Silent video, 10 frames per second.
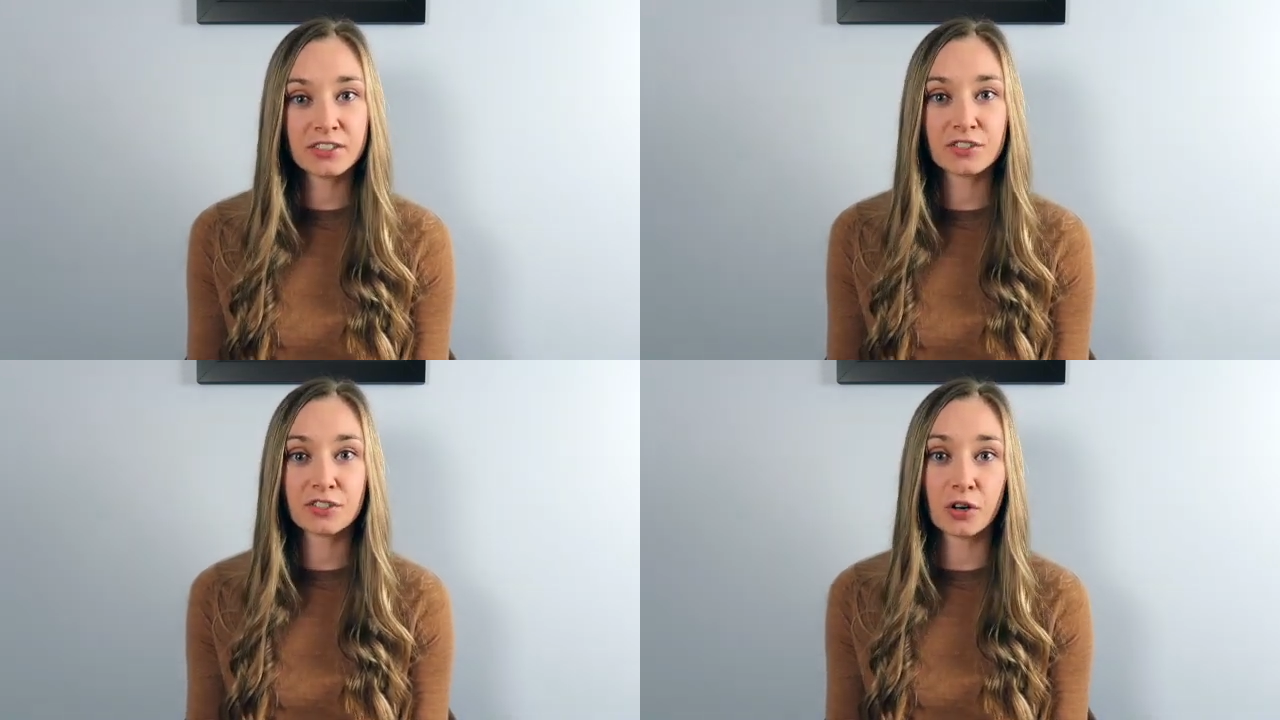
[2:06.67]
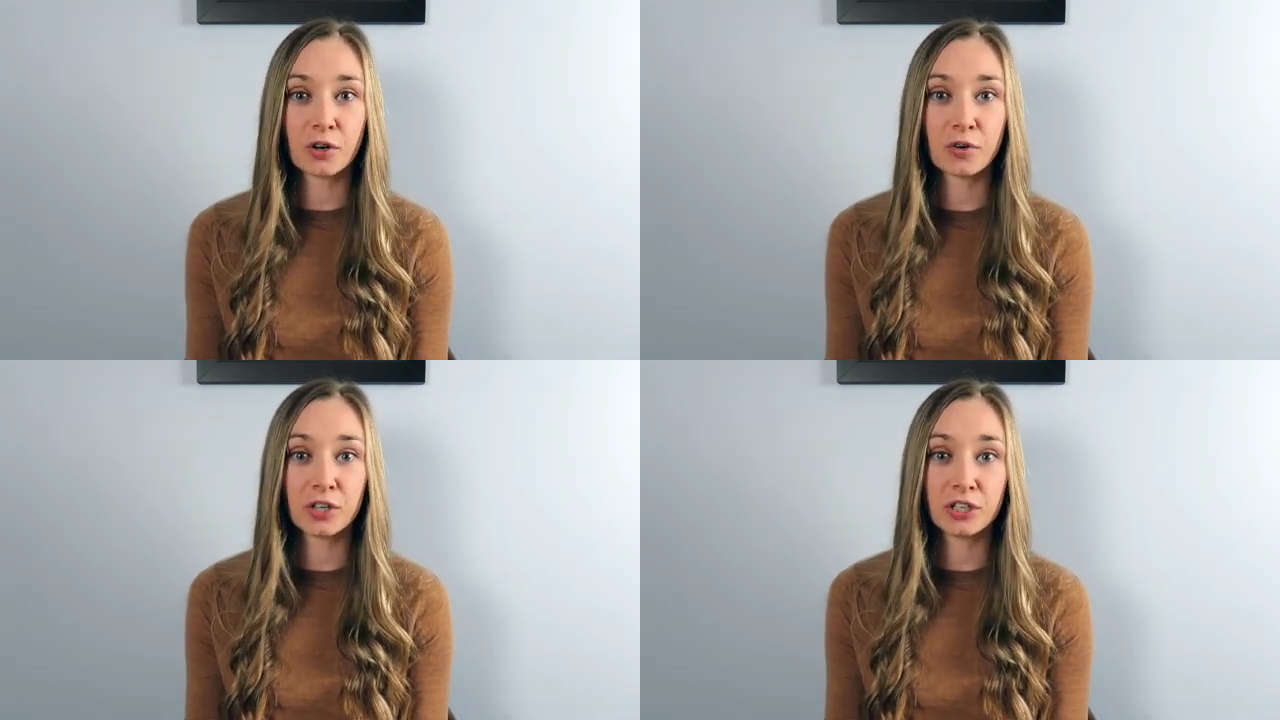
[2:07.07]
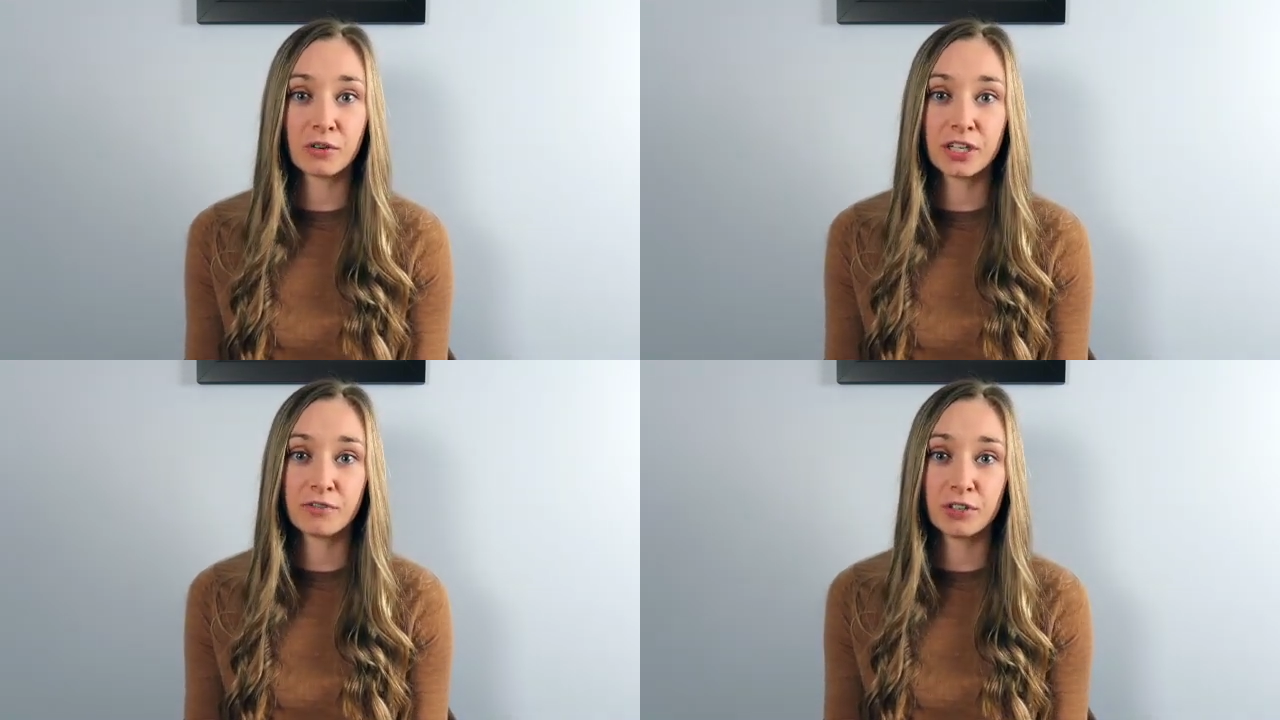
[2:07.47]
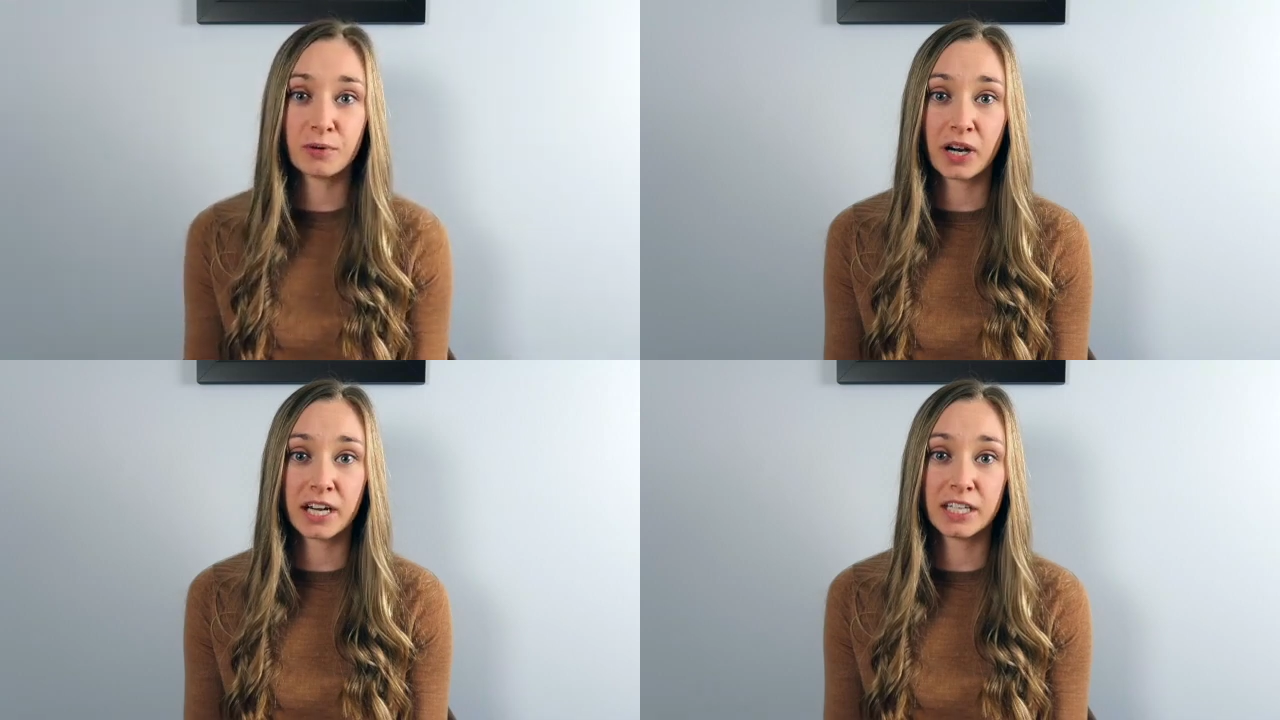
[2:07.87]
So, if you
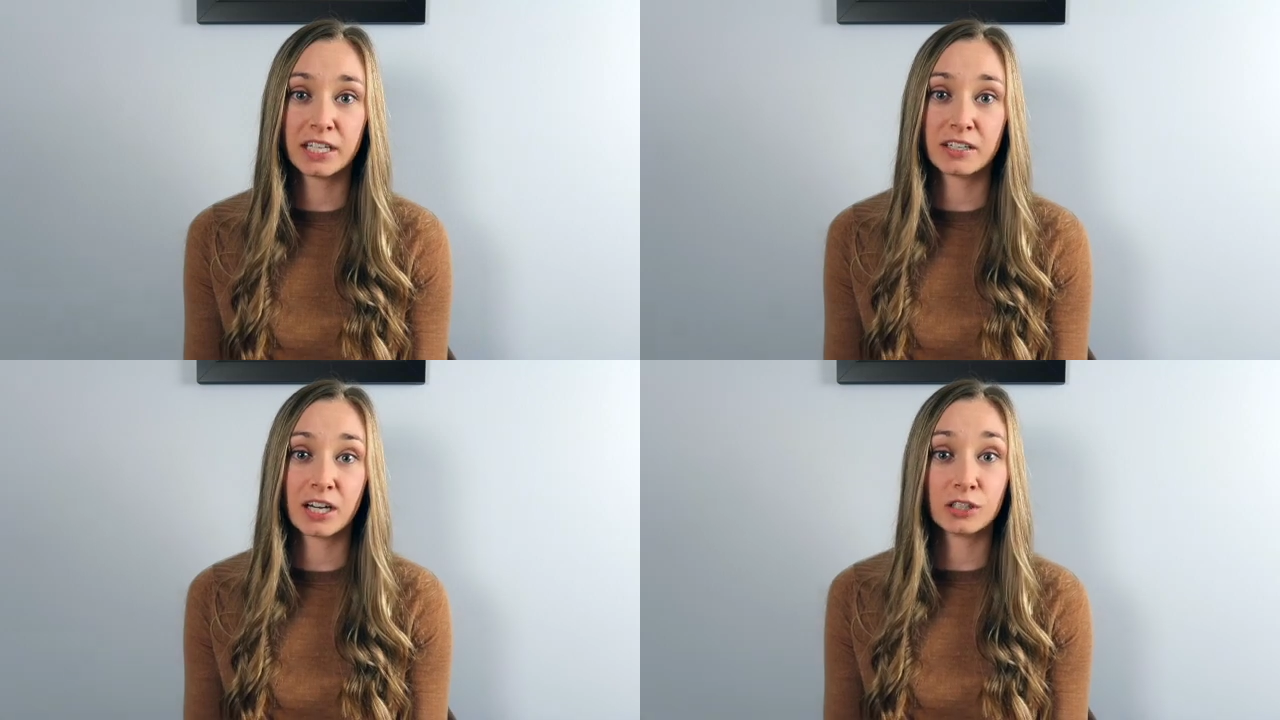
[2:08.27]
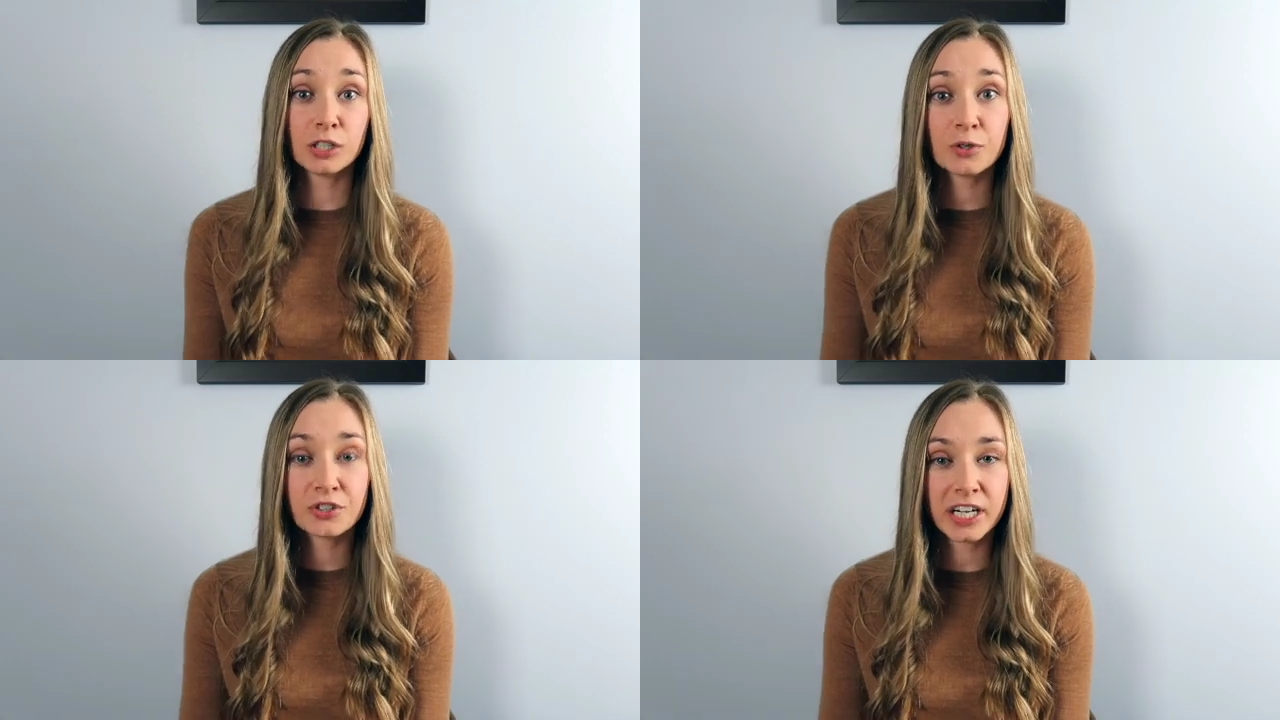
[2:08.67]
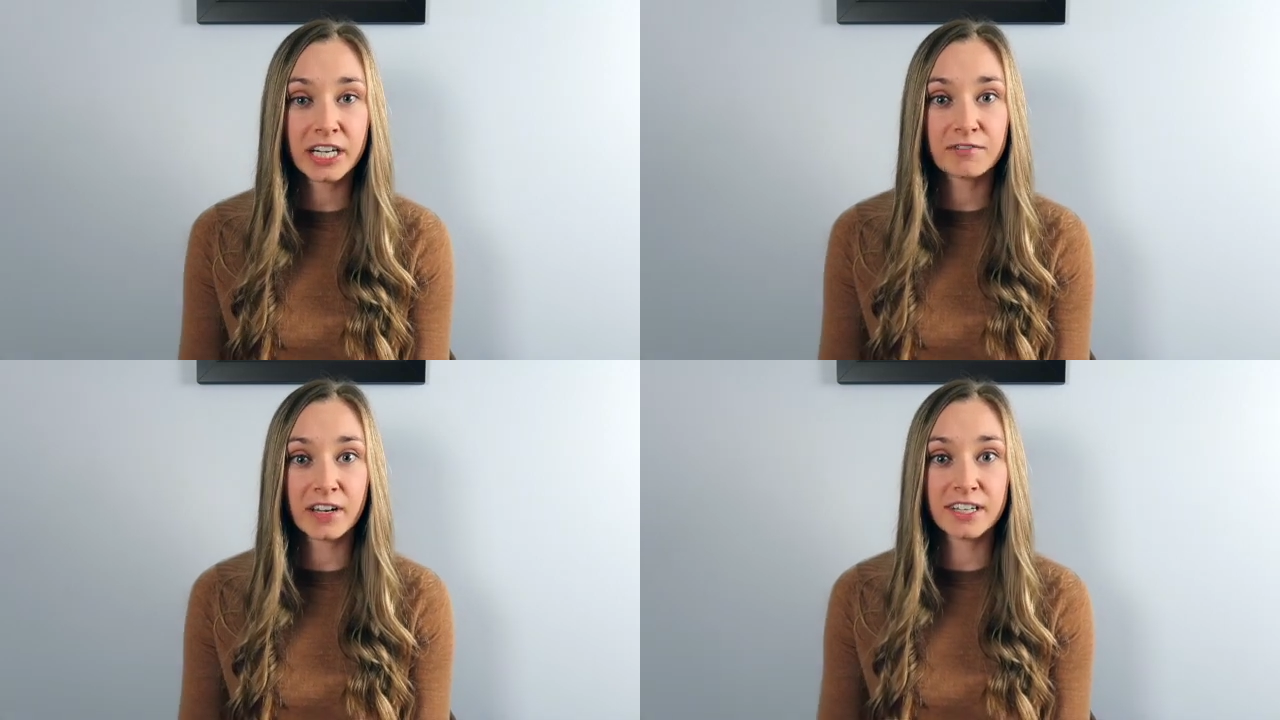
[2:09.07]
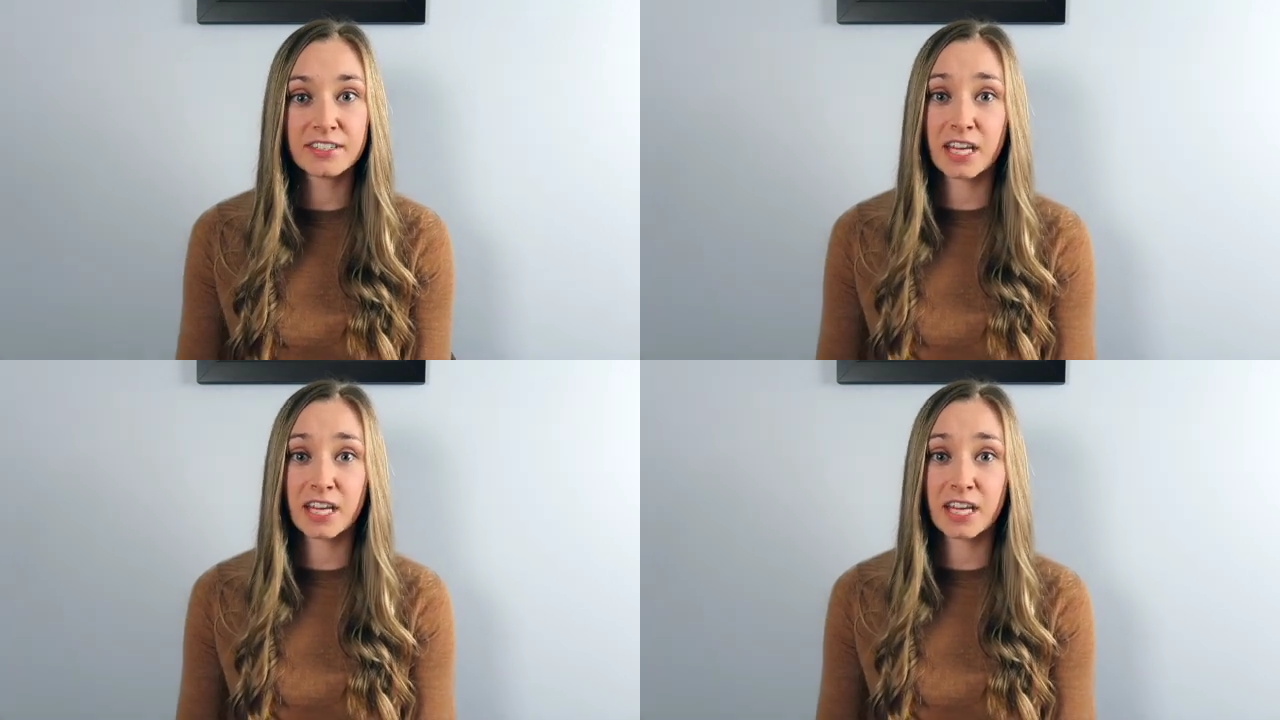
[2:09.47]
are in a low training phase,